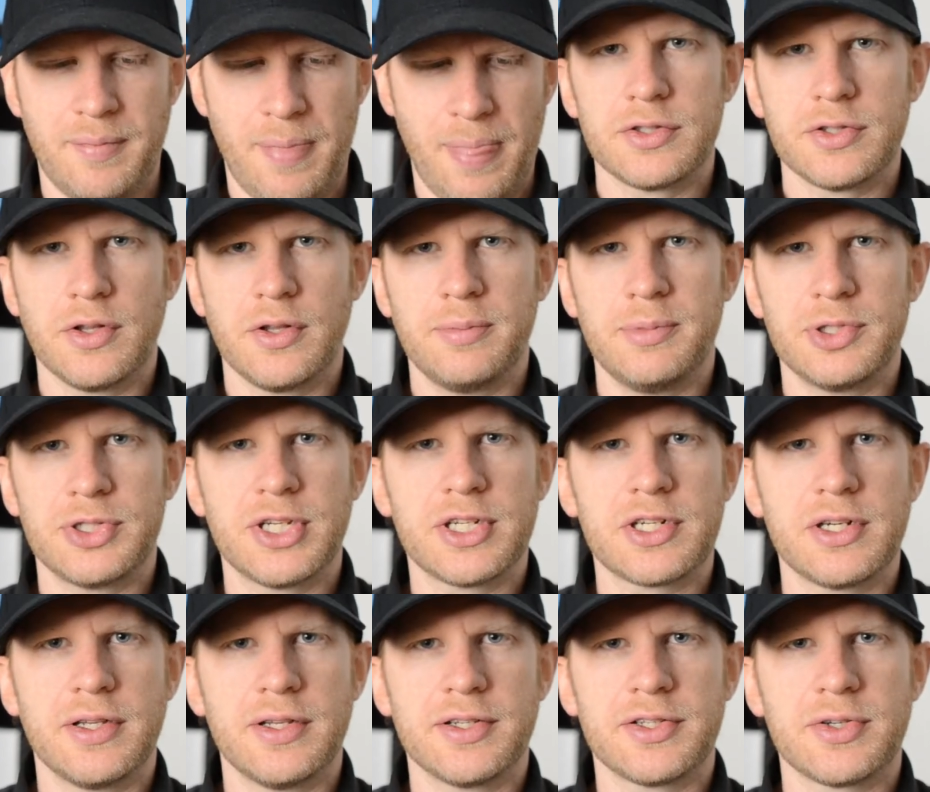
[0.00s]
So the
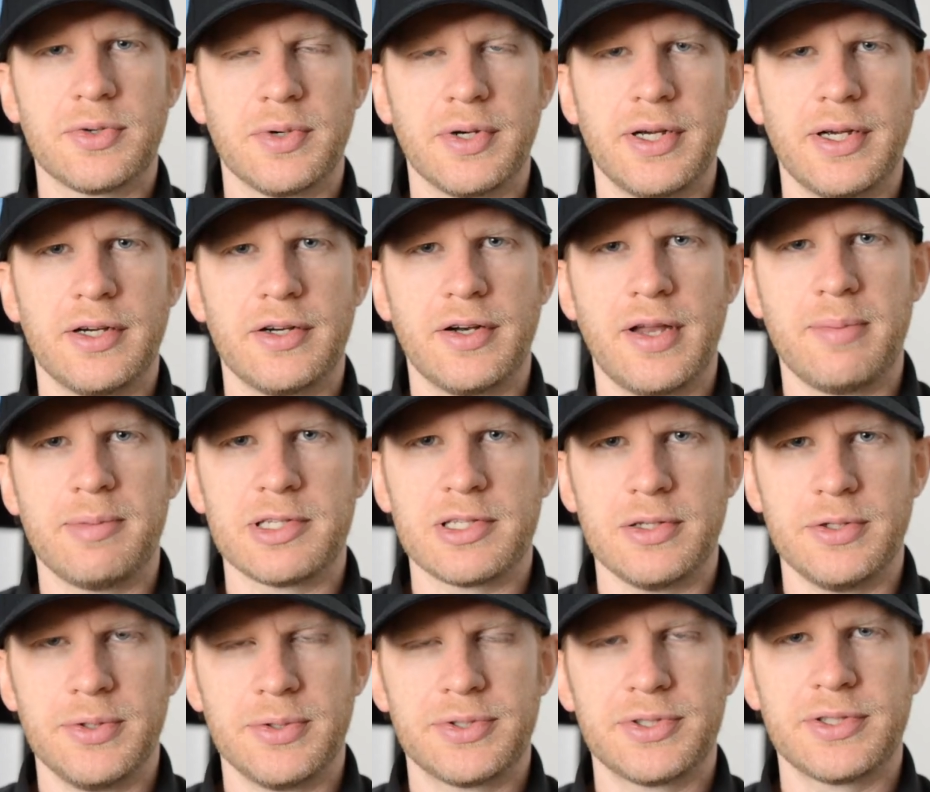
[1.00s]
musician in the story, her name is
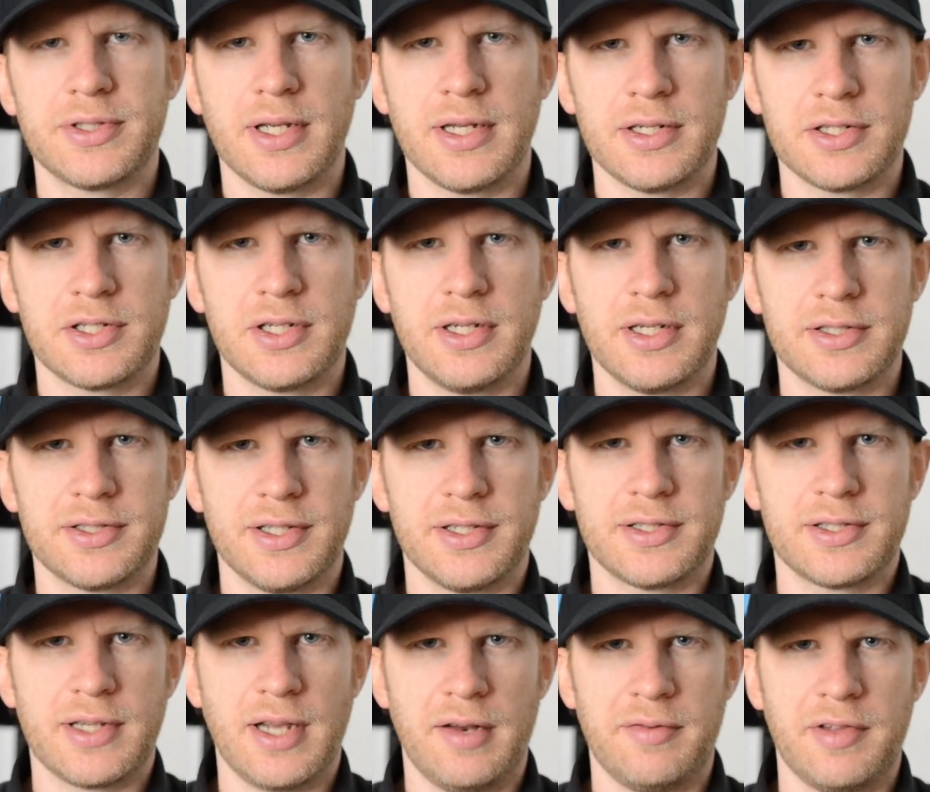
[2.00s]
Luce, and she
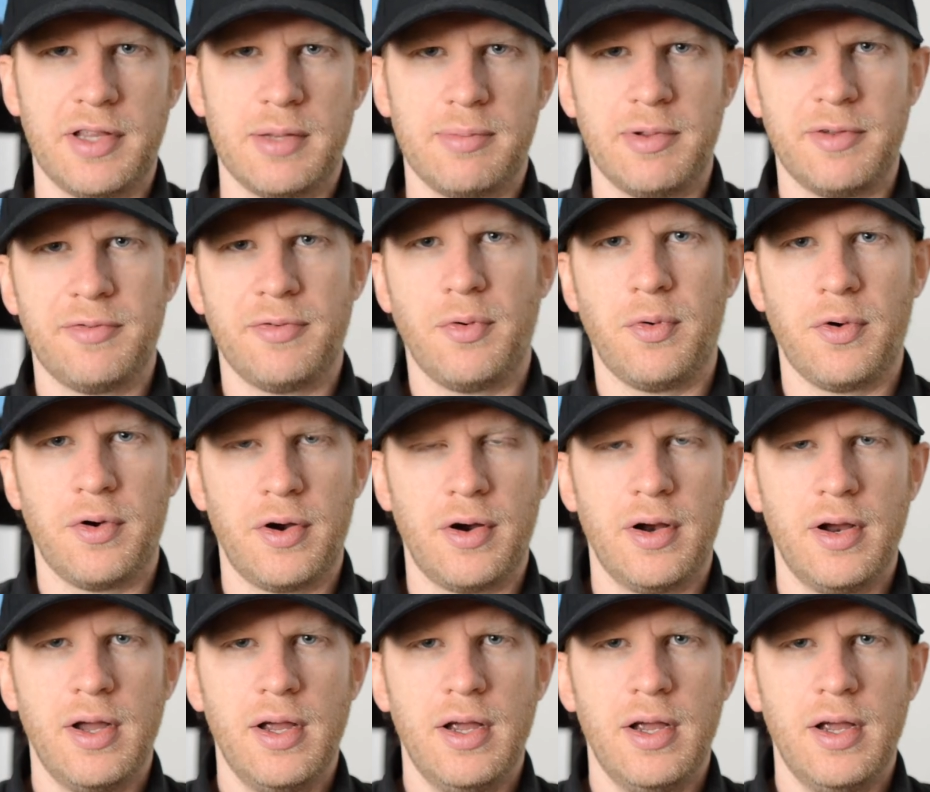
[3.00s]
exists kind of in the before,